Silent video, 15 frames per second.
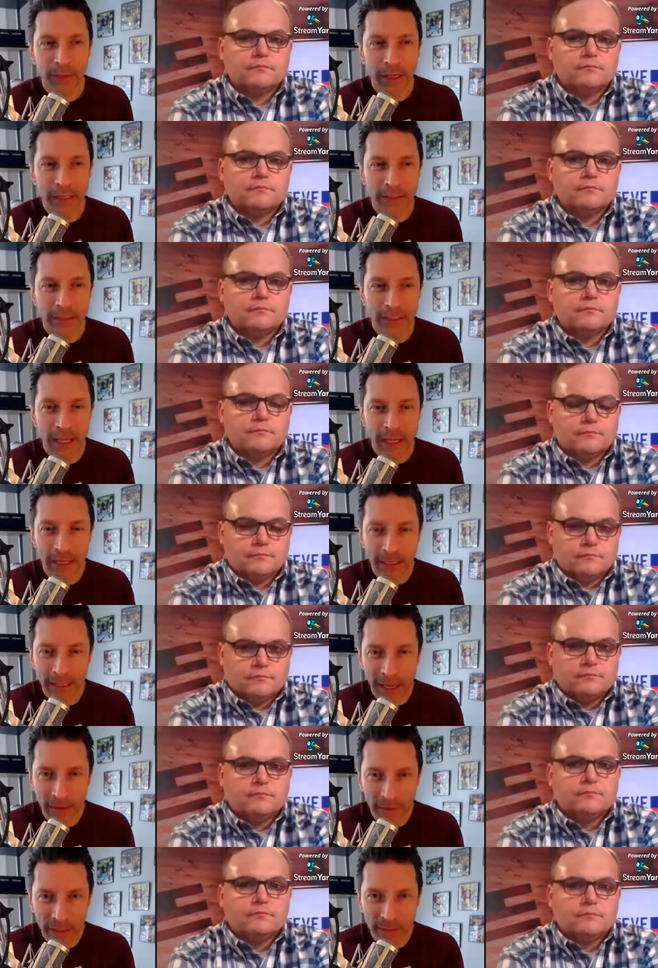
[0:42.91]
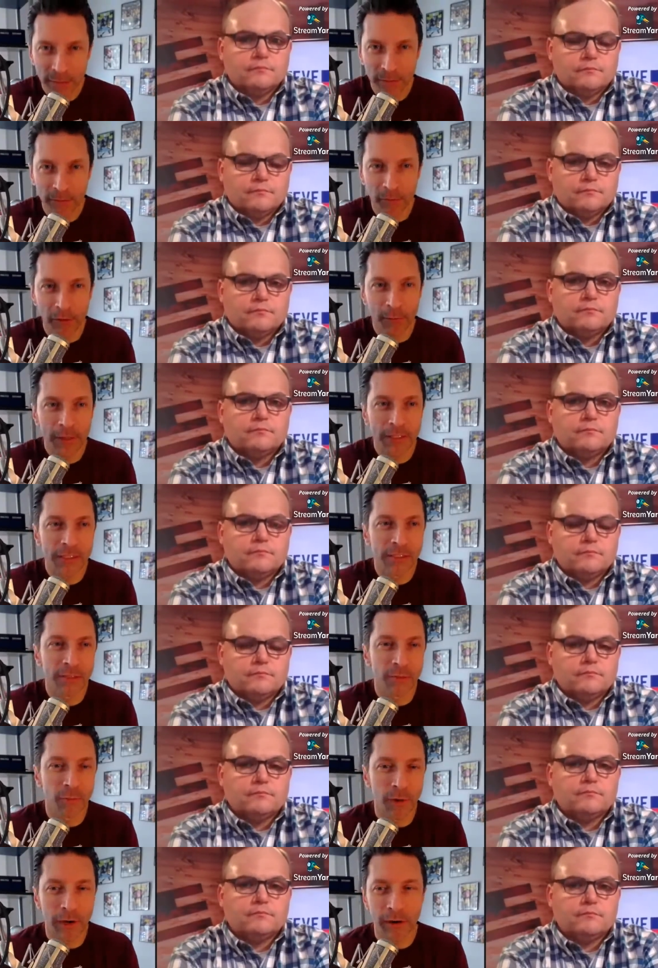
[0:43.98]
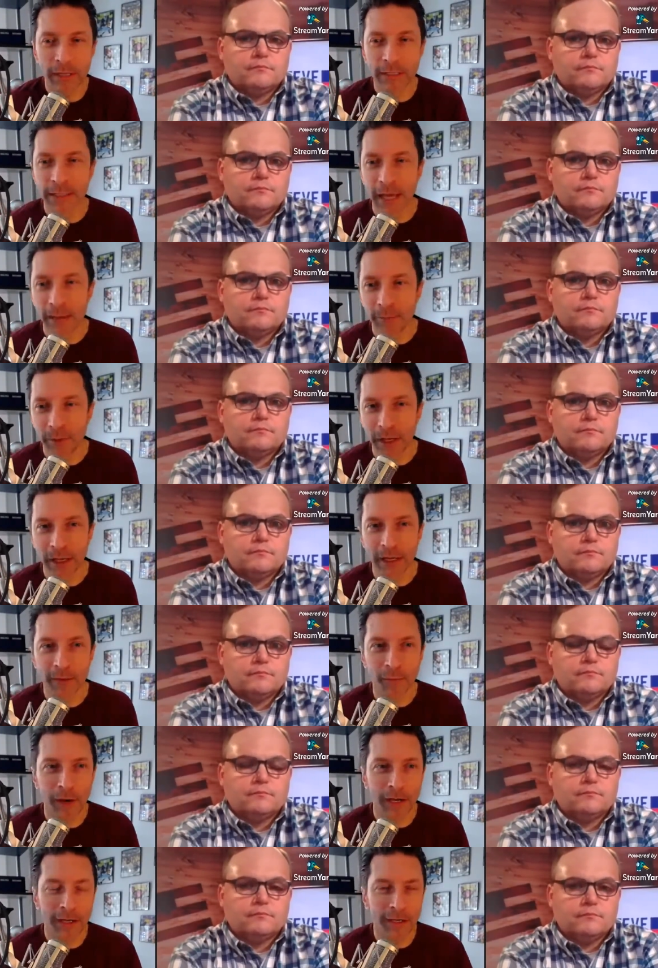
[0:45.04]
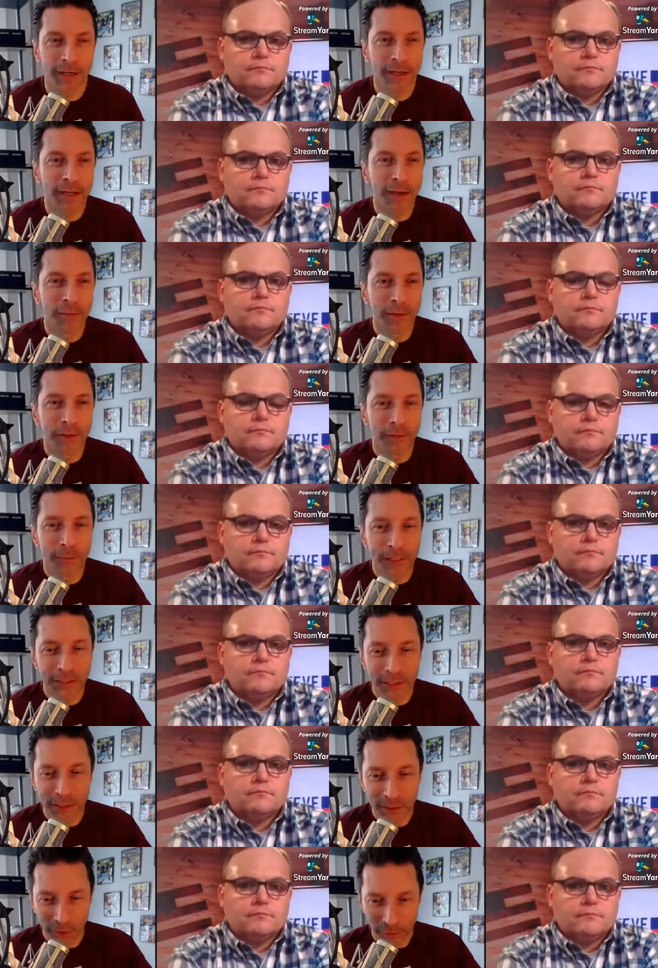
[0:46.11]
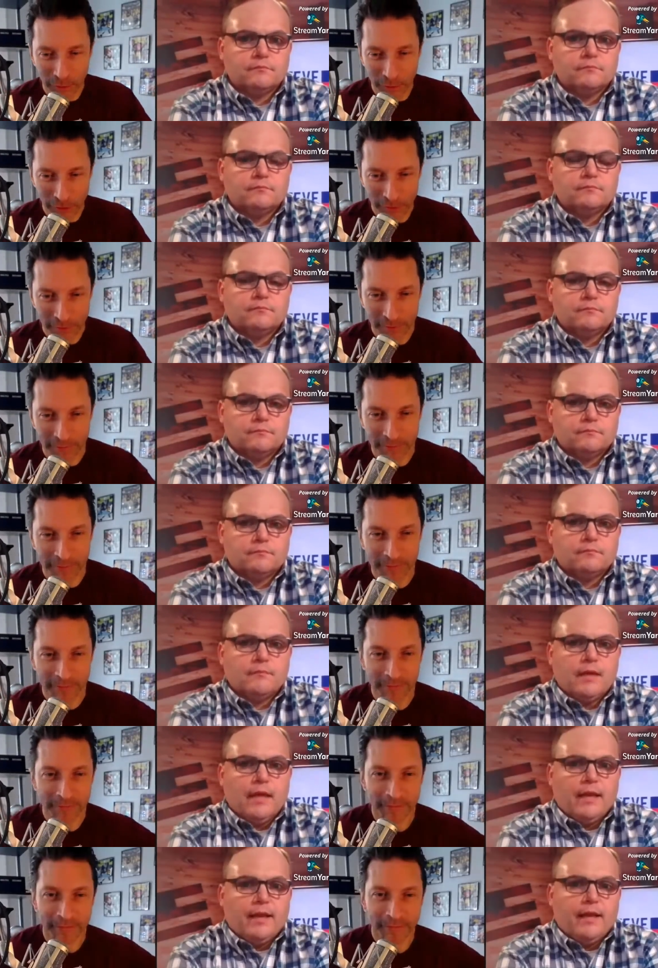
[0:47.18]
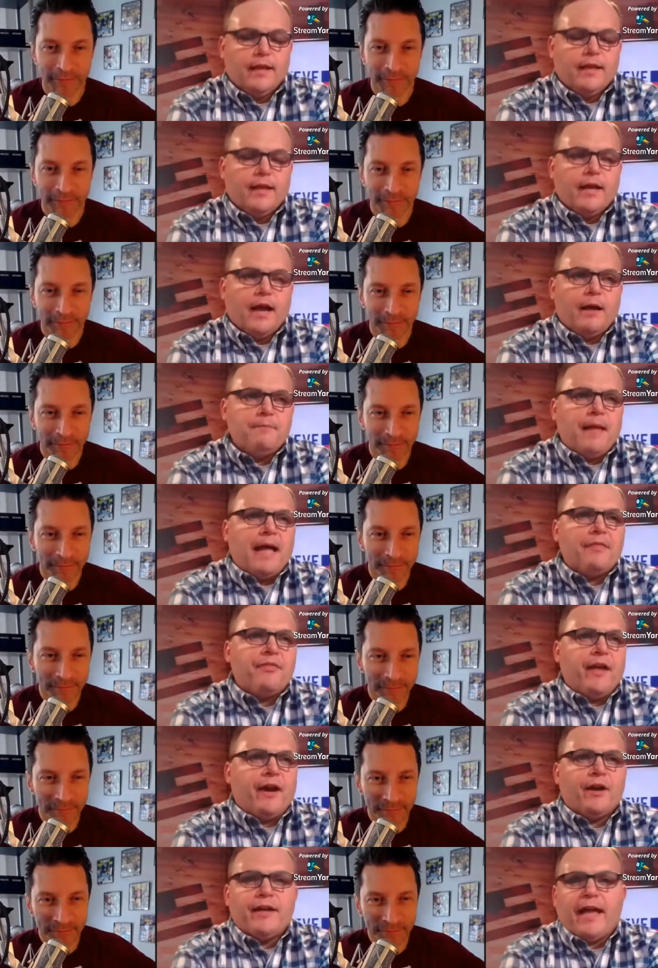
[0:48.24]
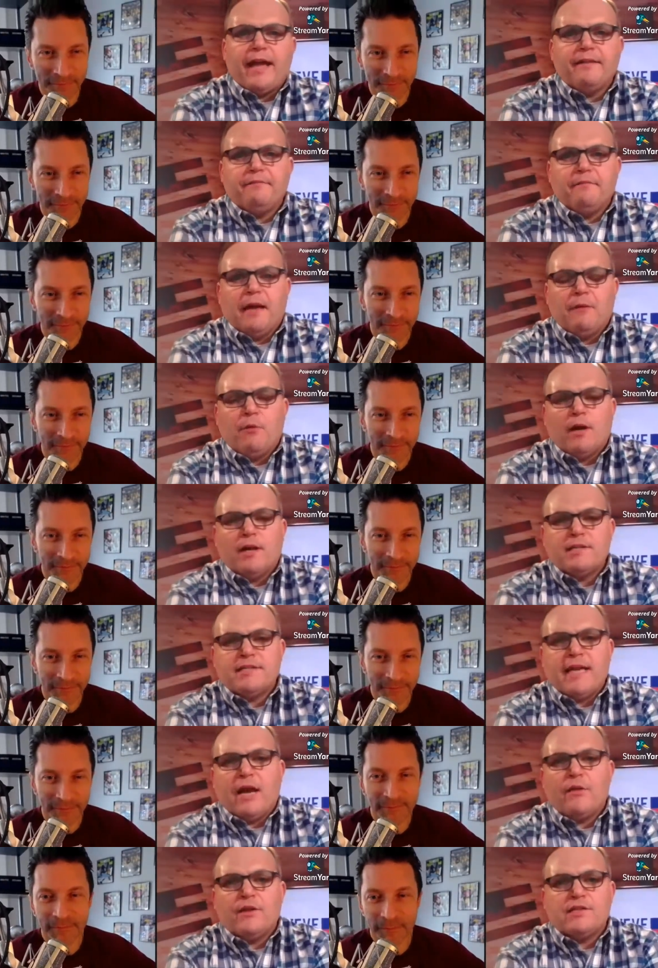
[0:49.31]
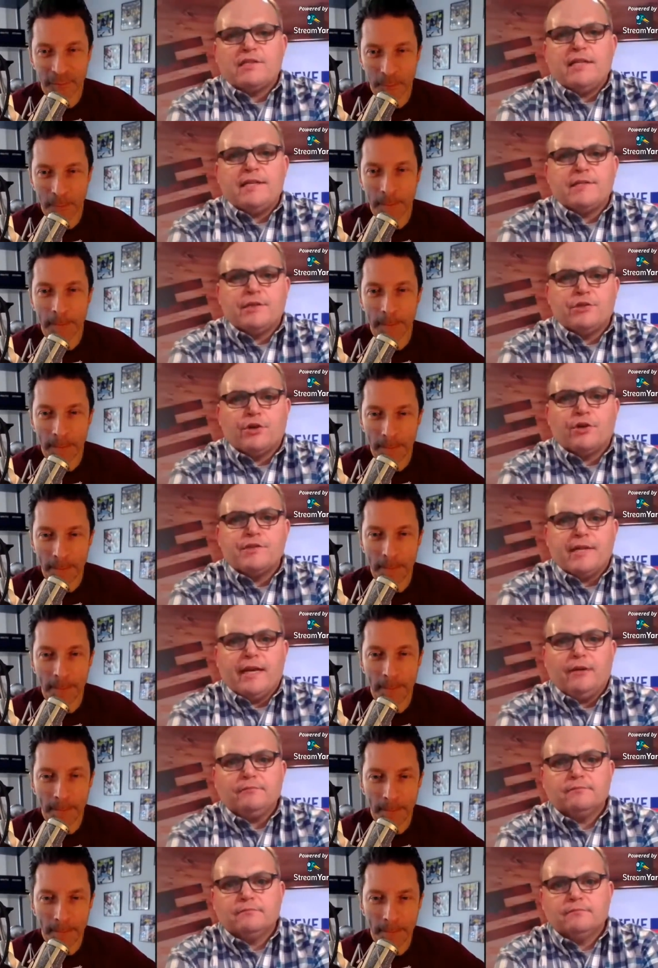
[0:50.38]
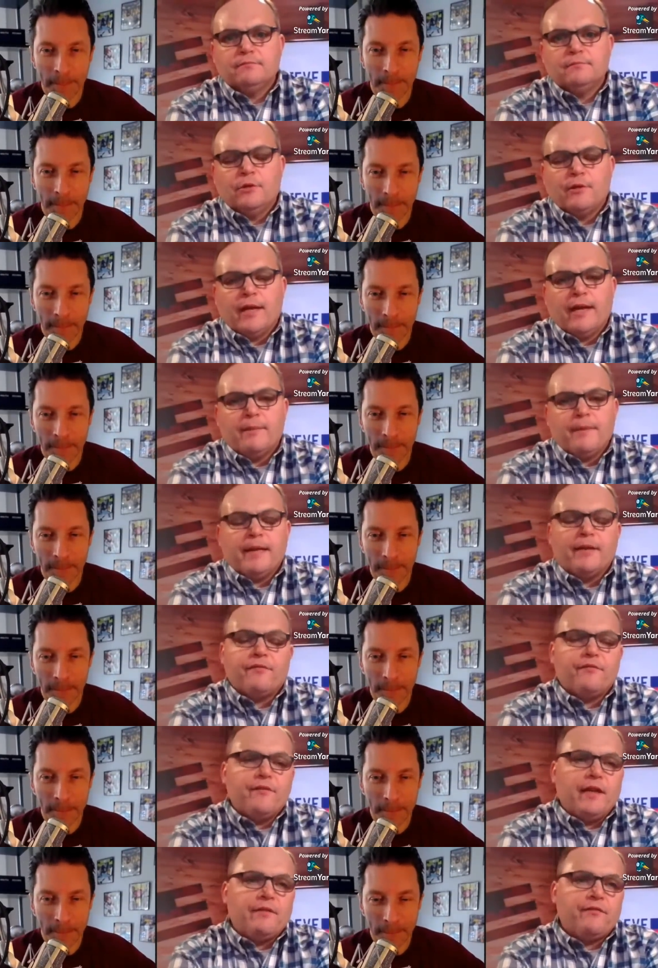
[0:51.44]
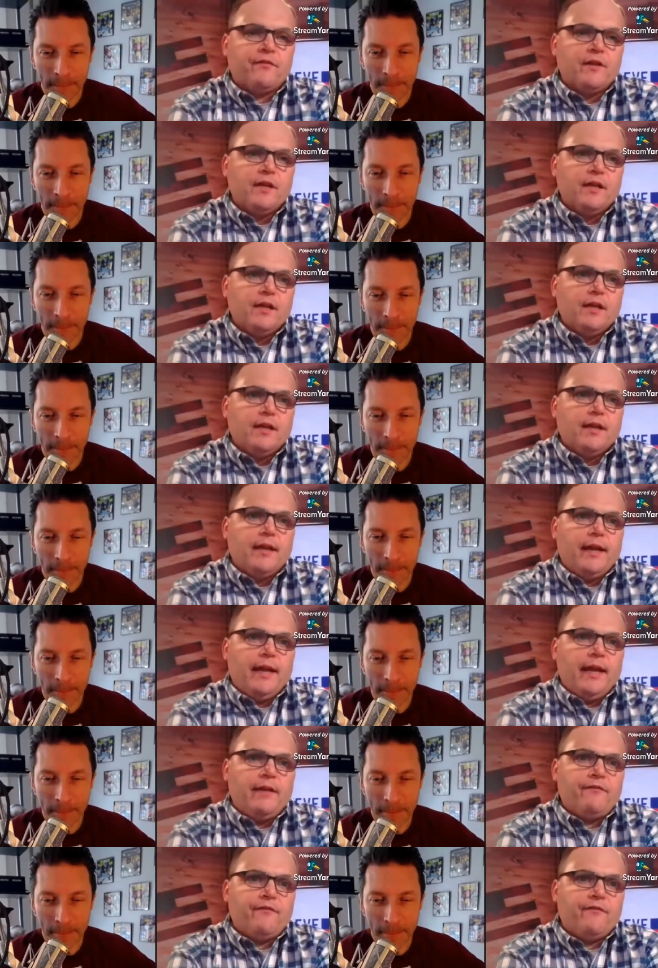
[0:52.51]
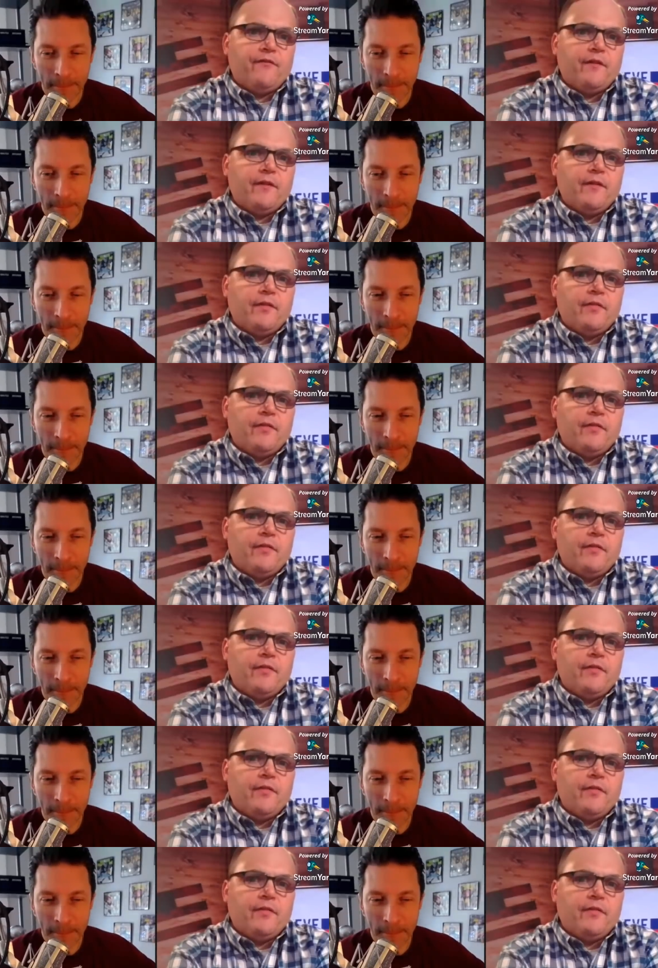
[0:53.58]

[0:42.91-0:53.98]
Speaker 1: Penn State and now this performance, where has that been and why didn't it come a little bit sooner?
Speaker 2: I'm not there yet. I want to see how this season turns out. Okay. I mean, if, if, if